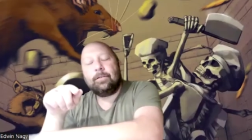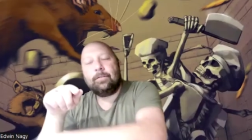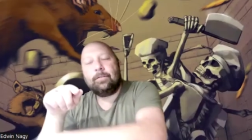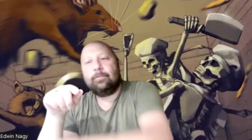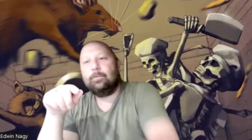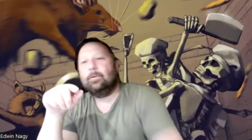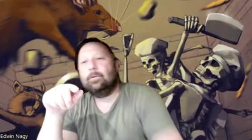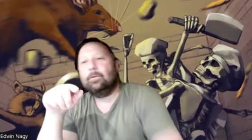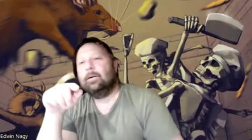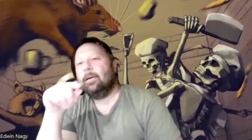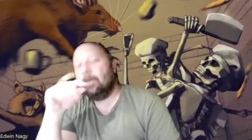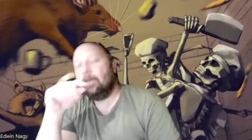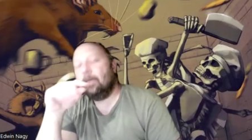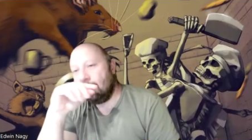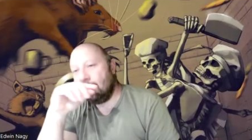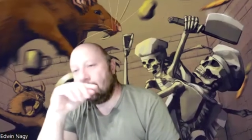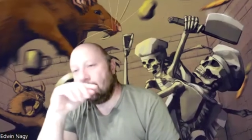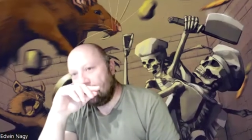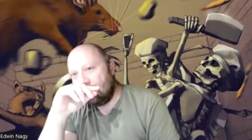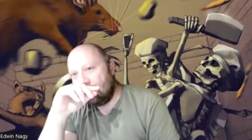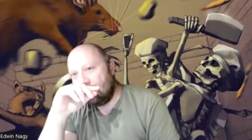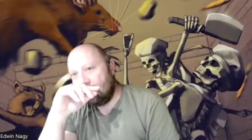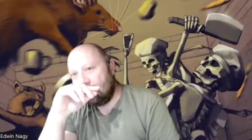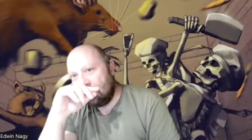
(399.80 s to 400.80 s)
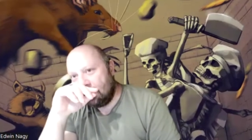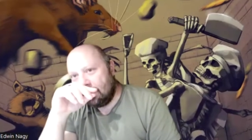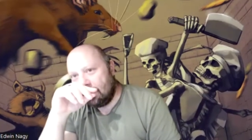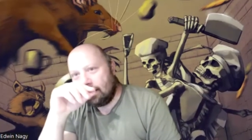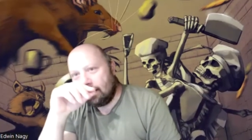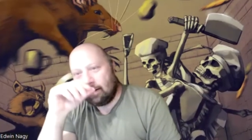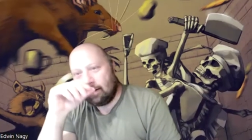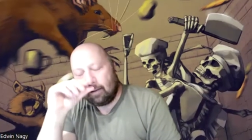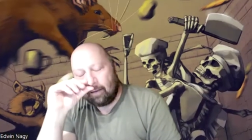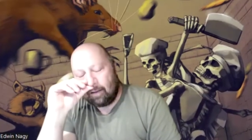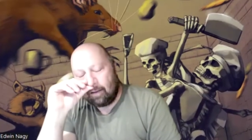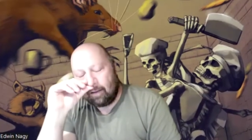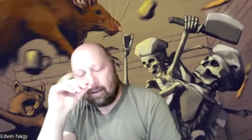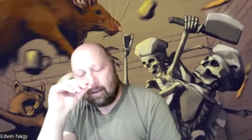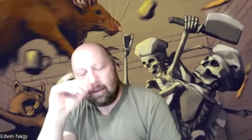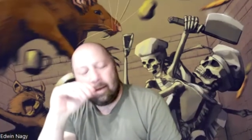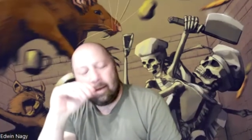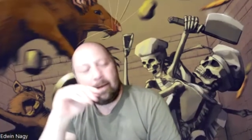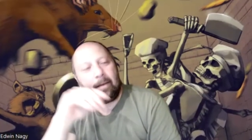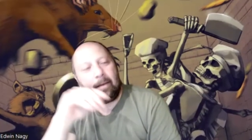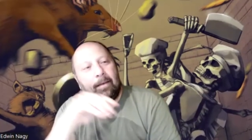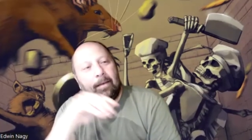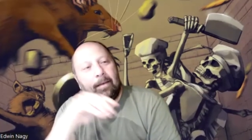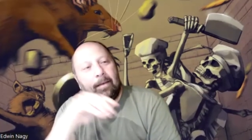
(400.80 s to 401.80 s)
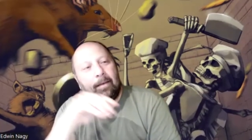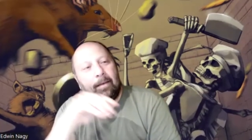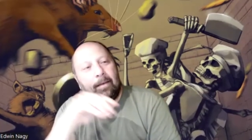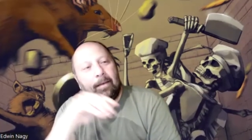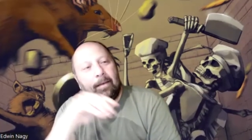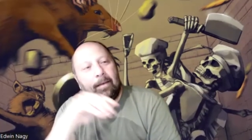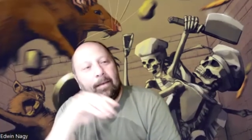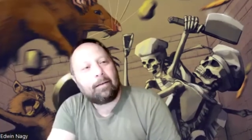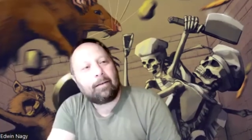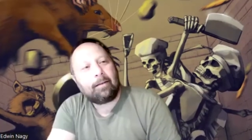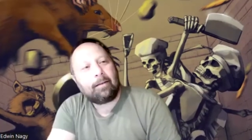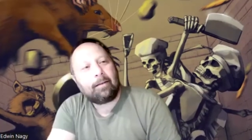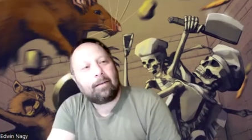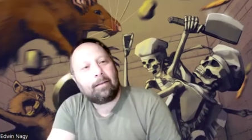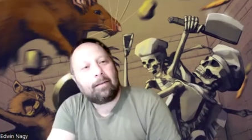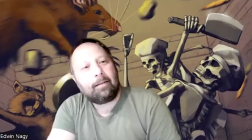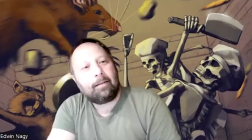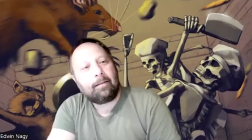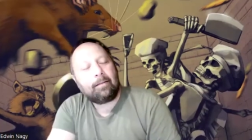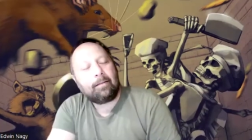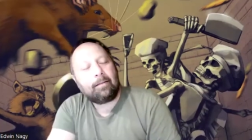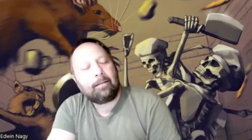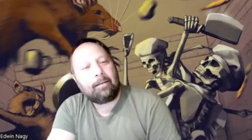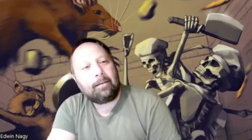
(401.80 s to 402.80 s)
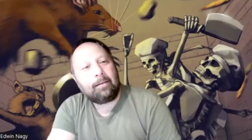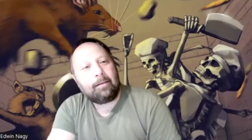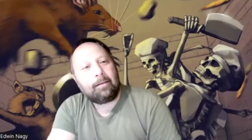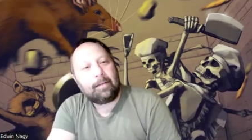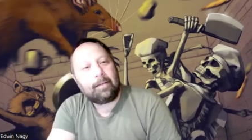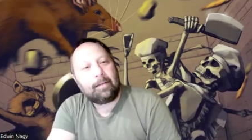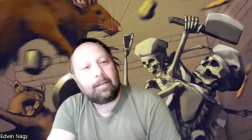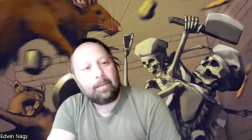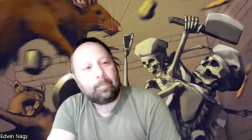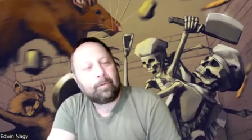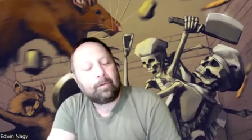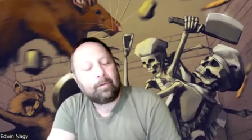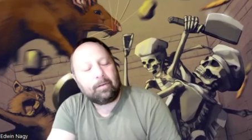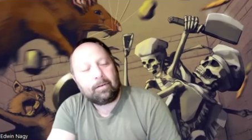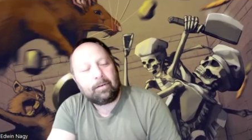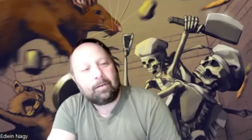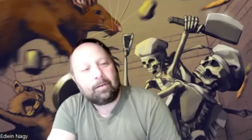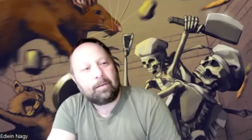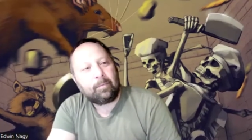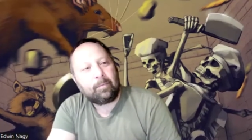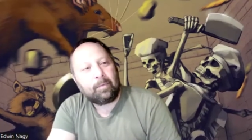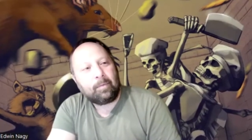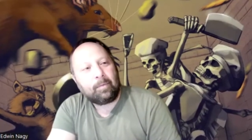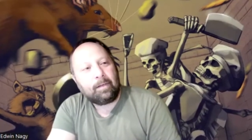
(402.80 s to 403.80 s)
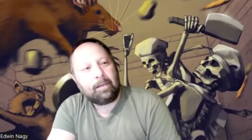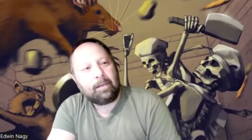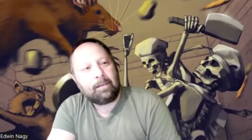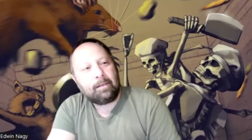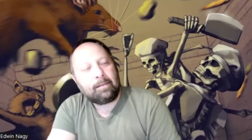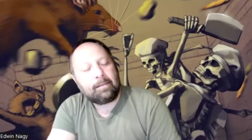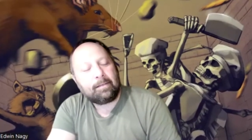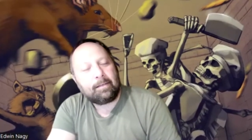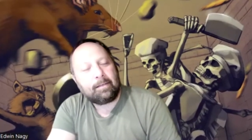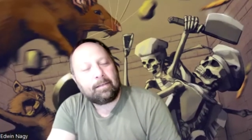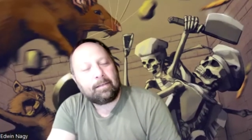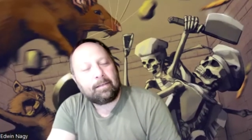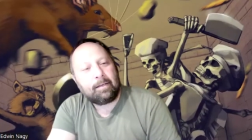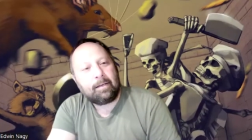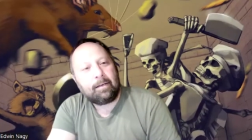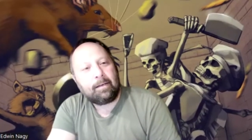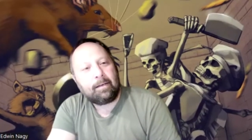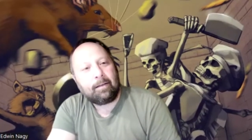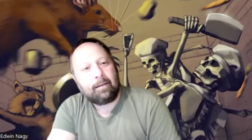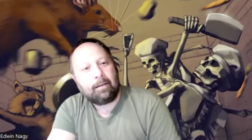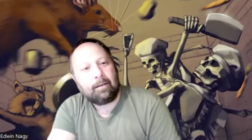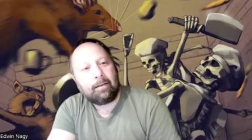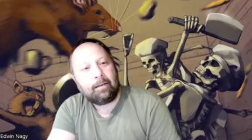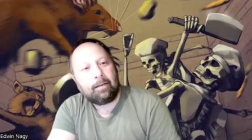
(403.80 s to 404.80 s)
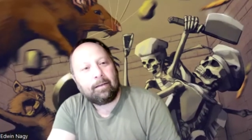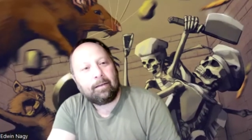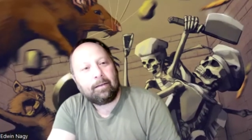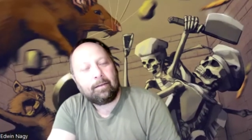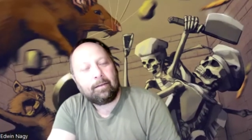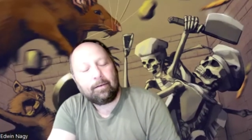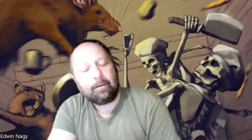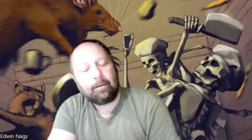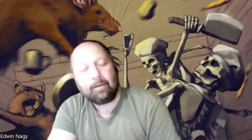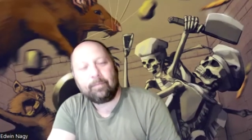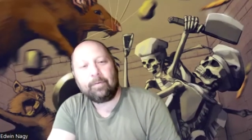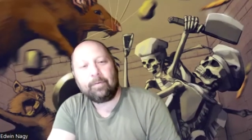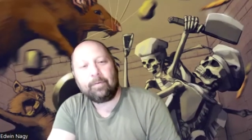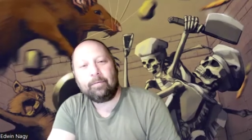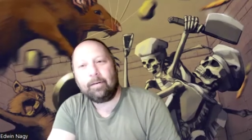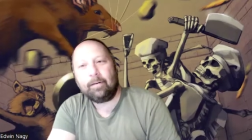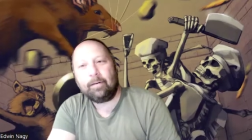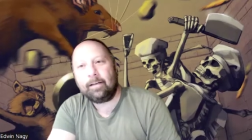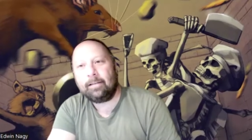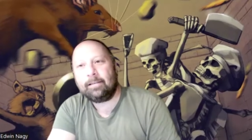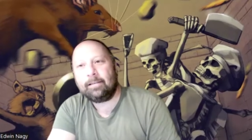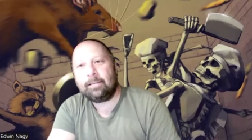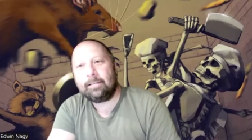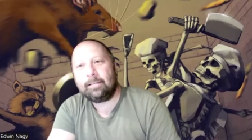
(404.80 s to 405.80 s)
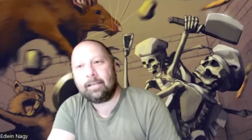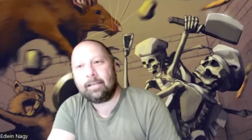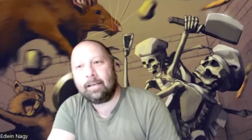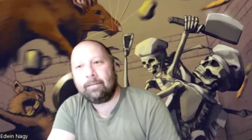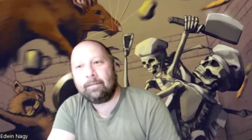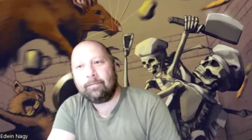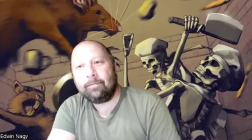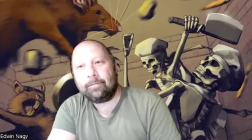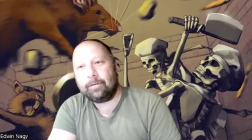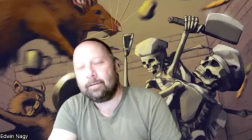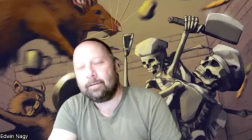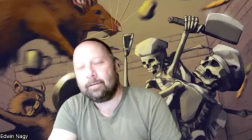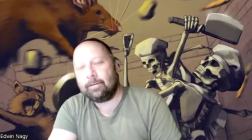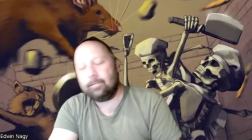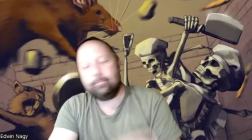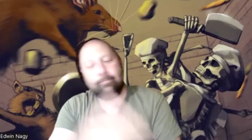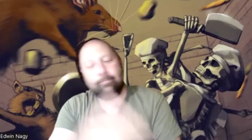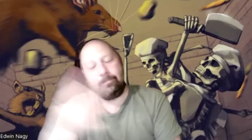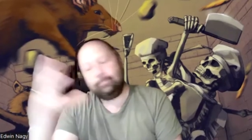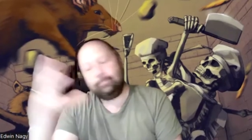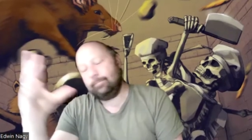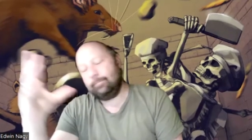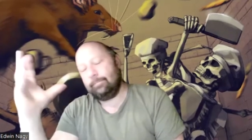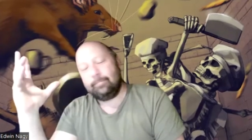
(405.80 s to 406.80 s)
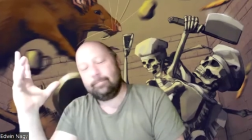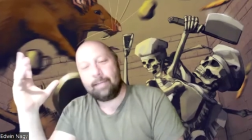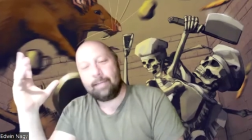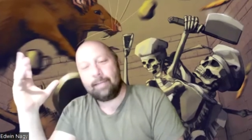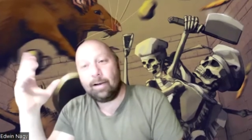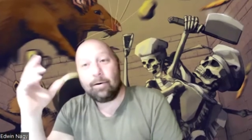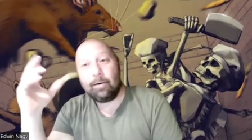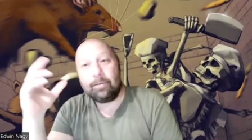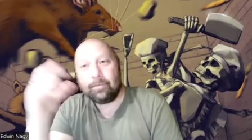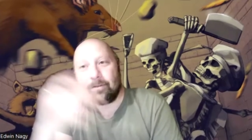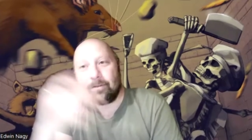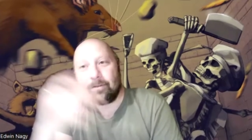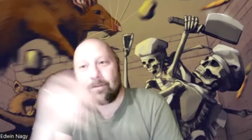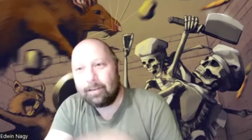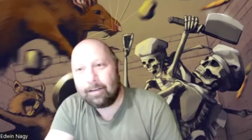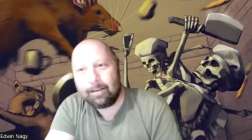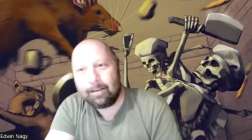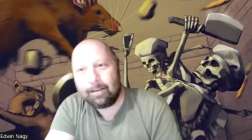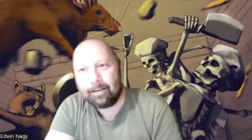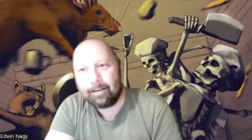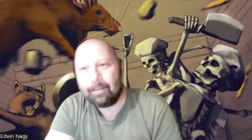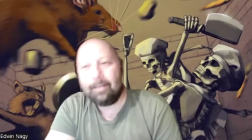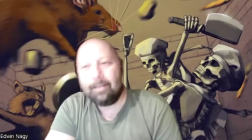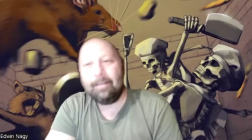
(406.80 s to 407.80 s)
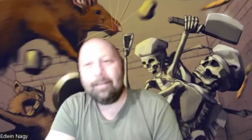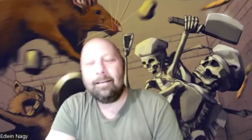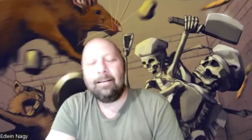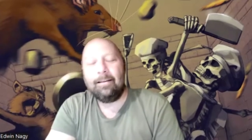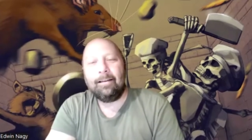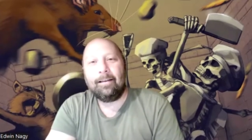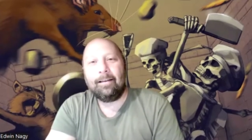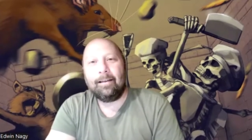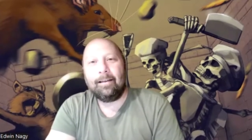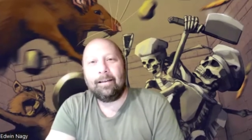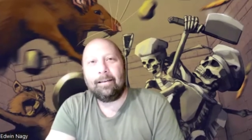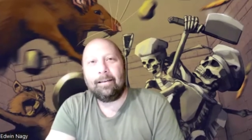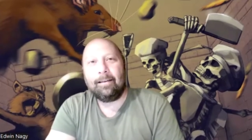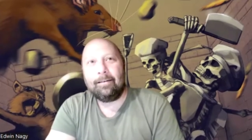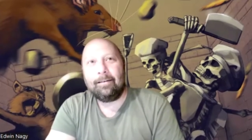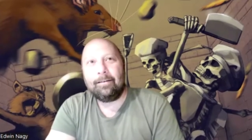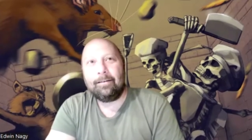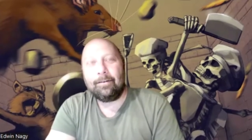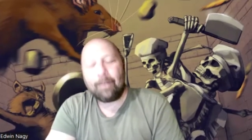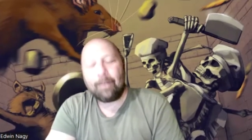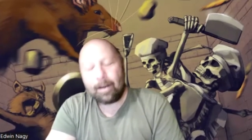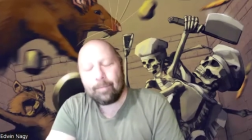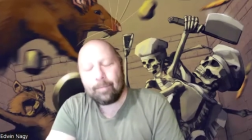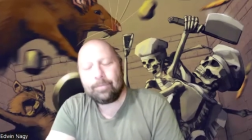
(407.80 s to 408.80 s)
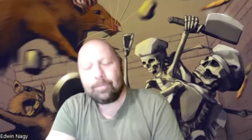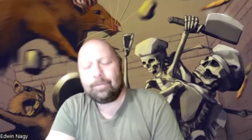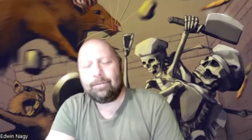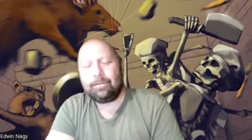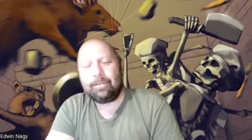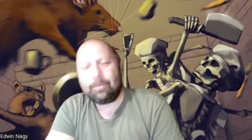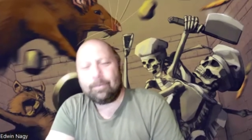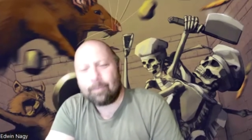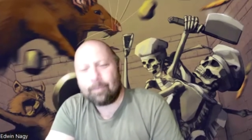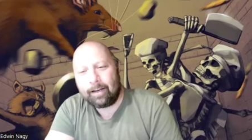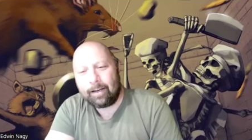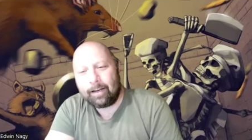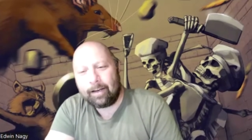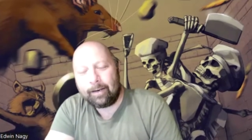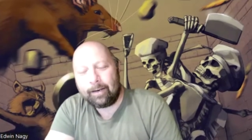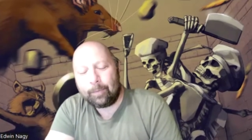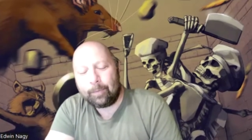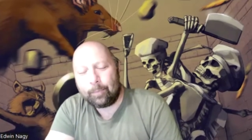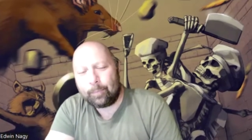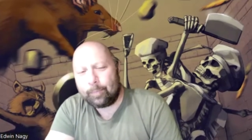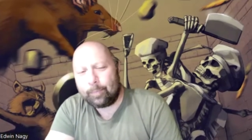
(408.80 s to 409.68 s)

floor. And the keeper looked at me and said, You know, I've been running this game for however long, and you're absolutely right.